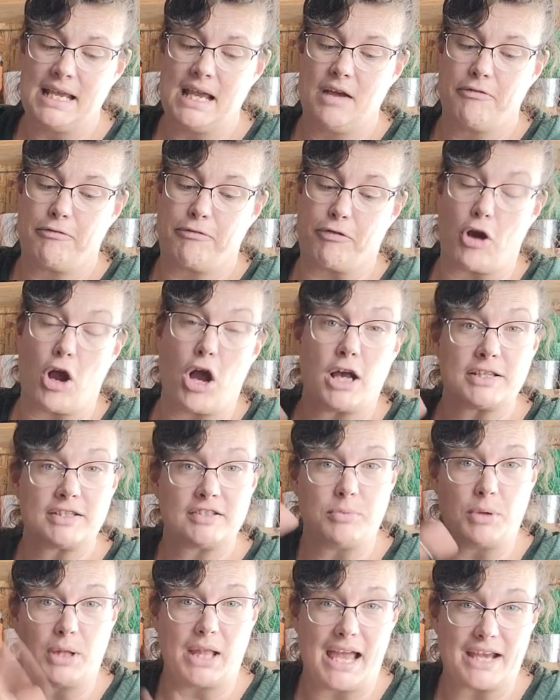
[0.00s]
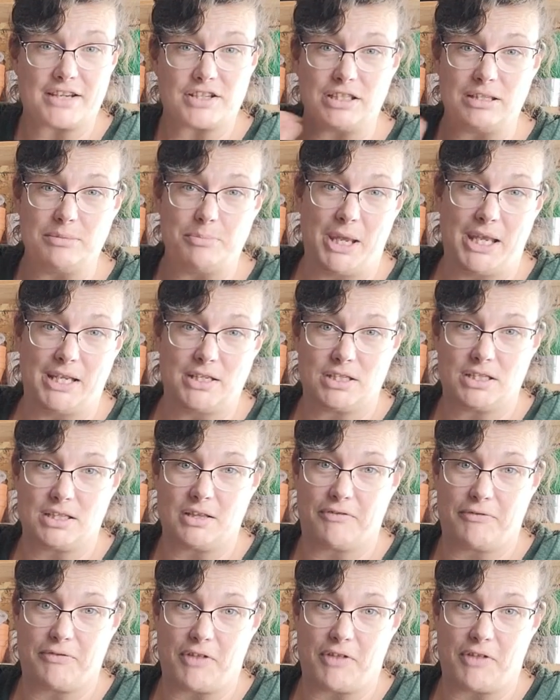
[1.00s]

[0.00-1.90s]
Frost will actually pinch the